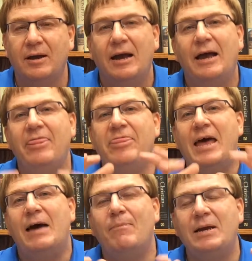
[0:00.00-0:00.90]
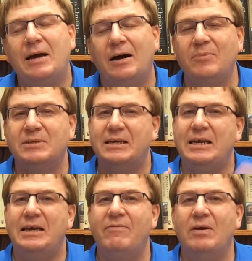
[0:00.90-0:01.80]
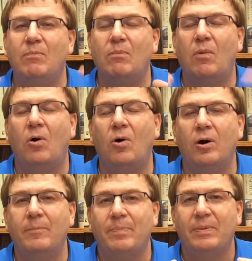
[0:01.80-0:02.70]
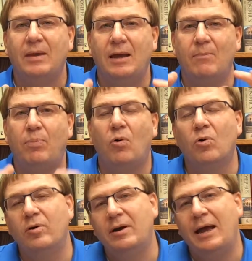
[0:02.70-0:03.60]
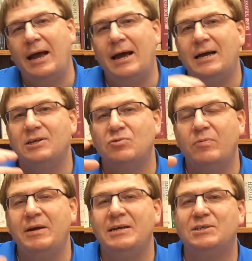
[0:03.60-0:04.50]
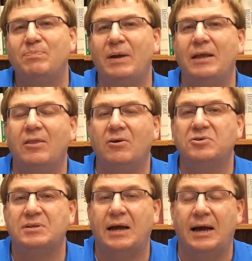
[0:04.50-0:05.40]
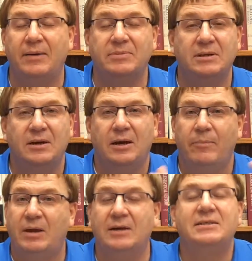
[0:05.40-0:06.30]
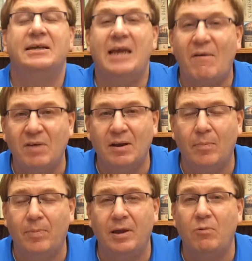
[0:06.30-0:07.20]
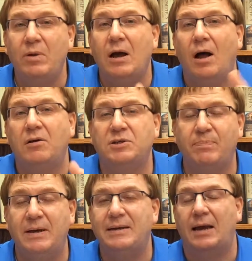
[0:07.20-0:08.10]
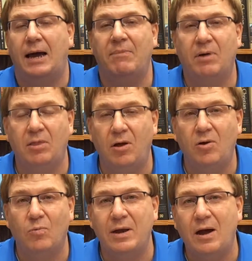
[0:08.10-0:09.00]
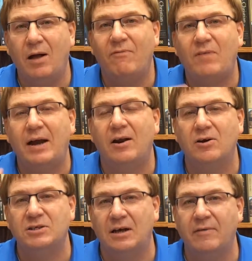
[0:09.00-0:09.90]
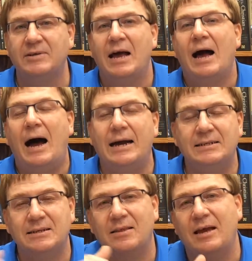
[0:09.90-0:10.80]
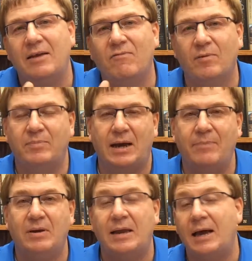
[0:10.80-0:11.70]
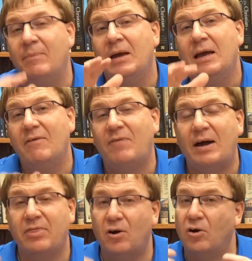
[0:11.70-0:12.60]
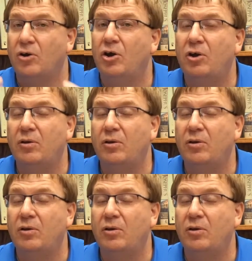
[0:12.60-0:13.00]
And that becomes even more important as we spend those times, because inevitably we all spend time alone. We all find ourselves isolated from time to time. In fact, there